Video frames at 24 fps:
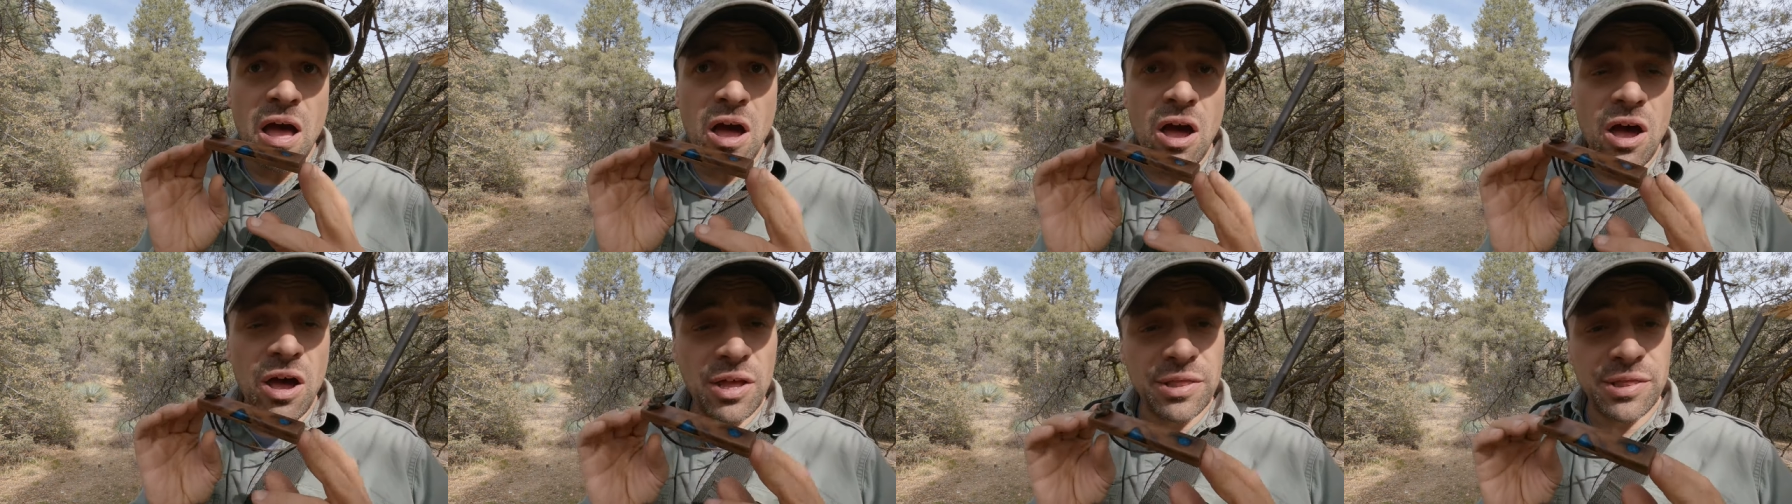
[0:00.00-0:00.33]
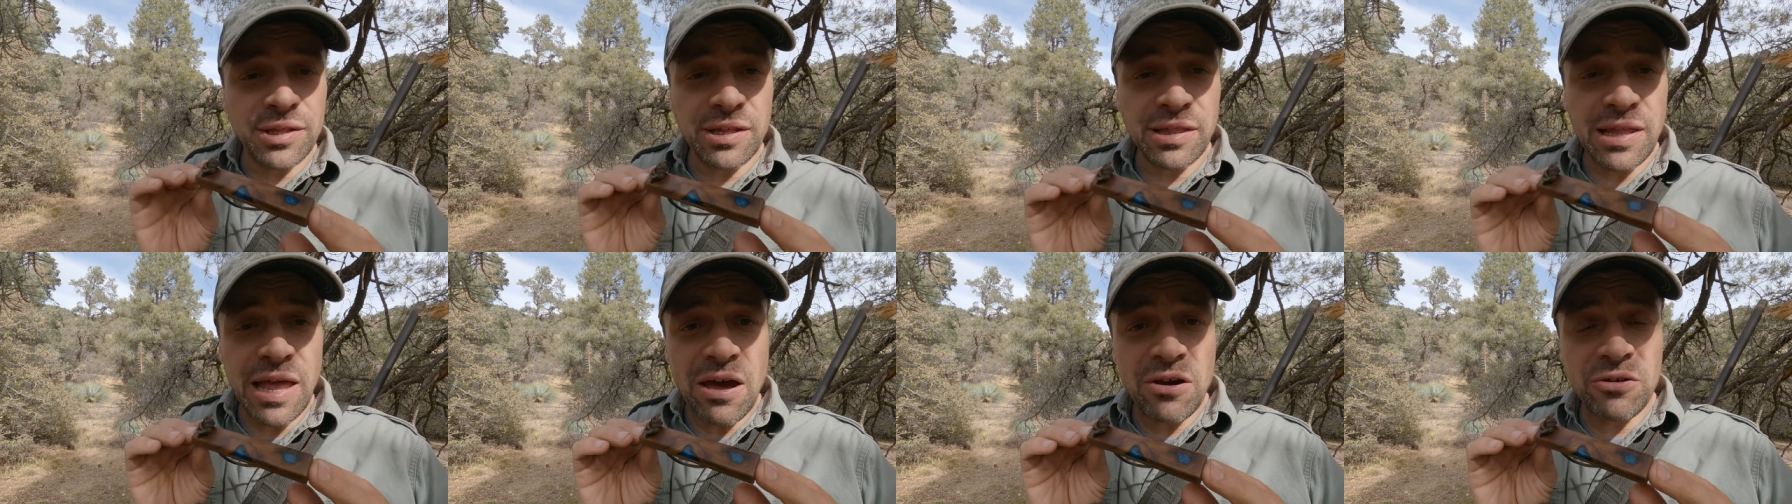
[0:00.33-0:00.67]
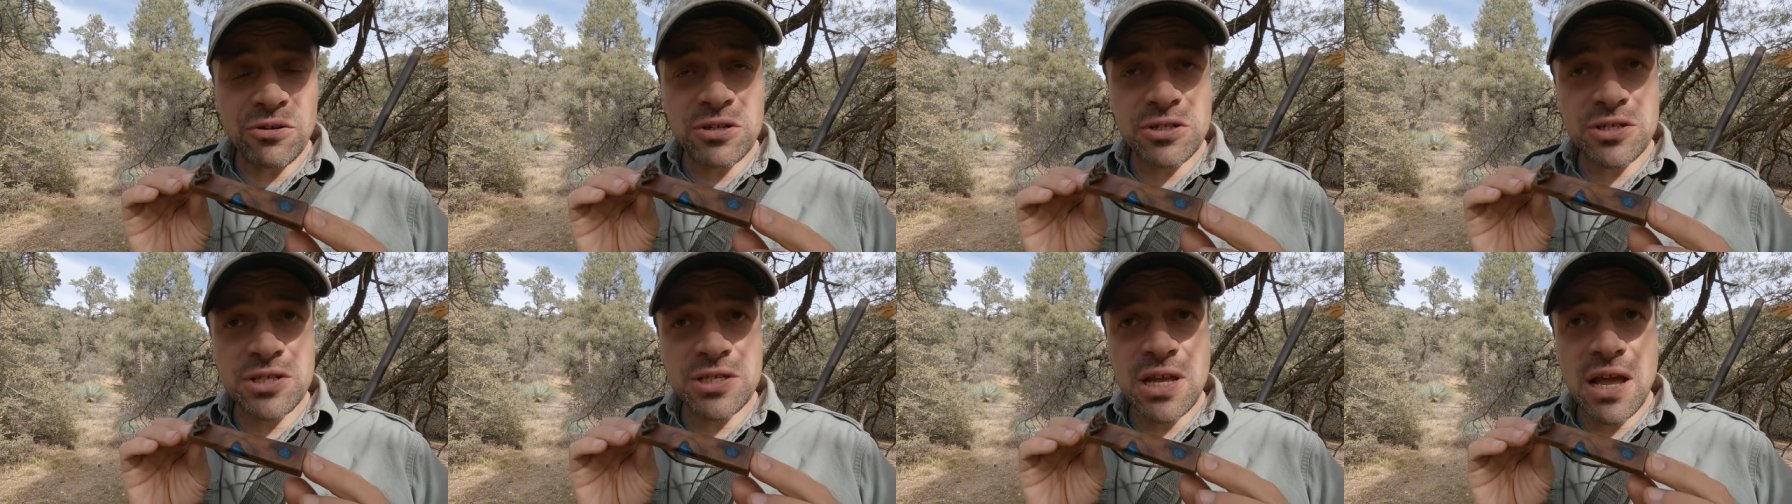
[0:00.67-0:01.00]
on the
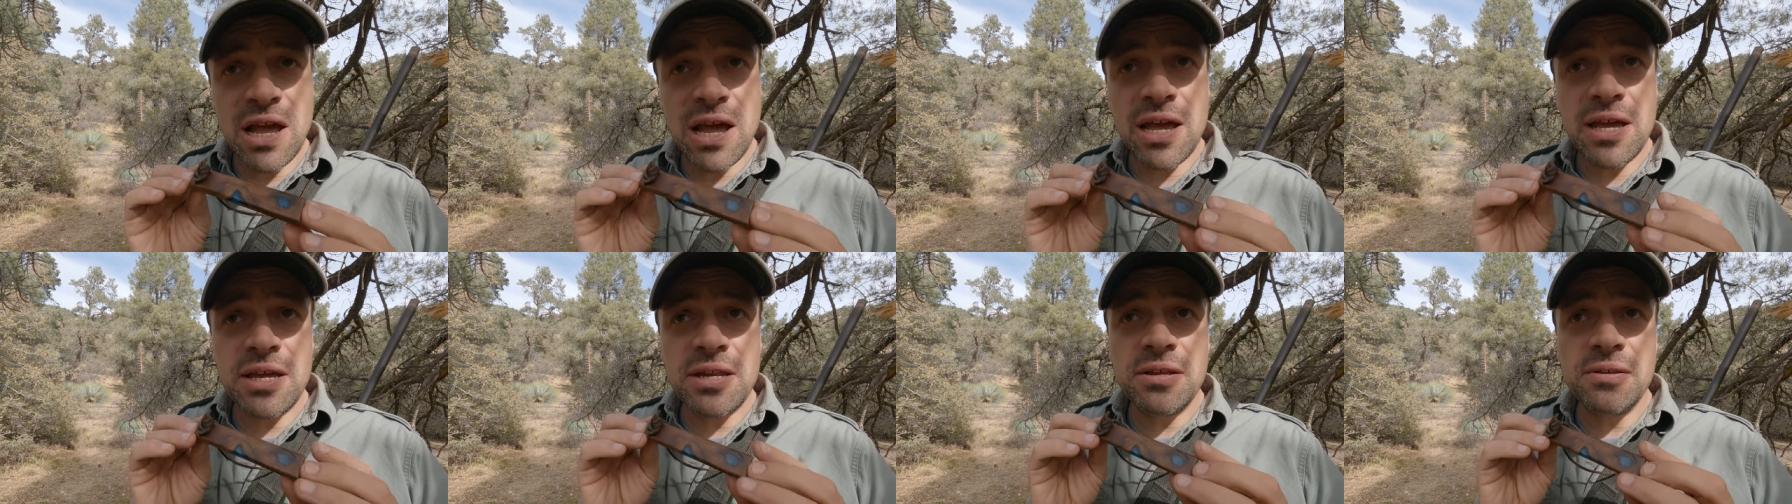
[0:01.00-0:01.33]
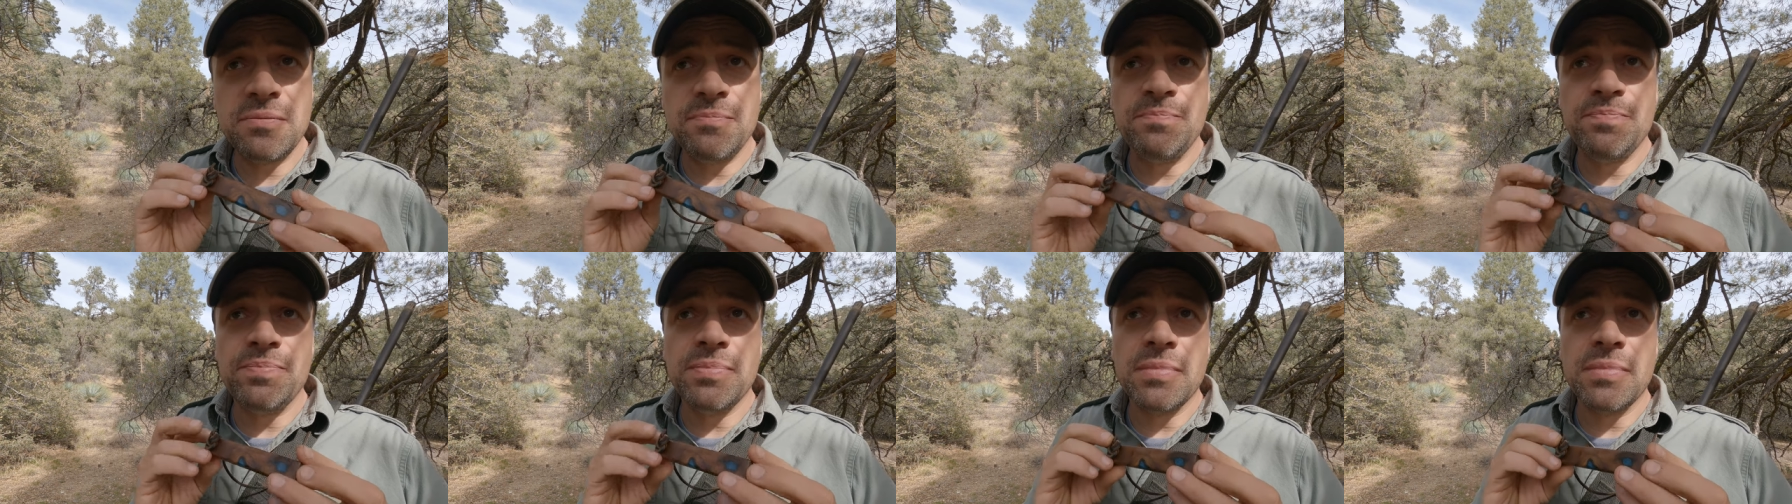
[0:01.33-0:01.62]
louder side,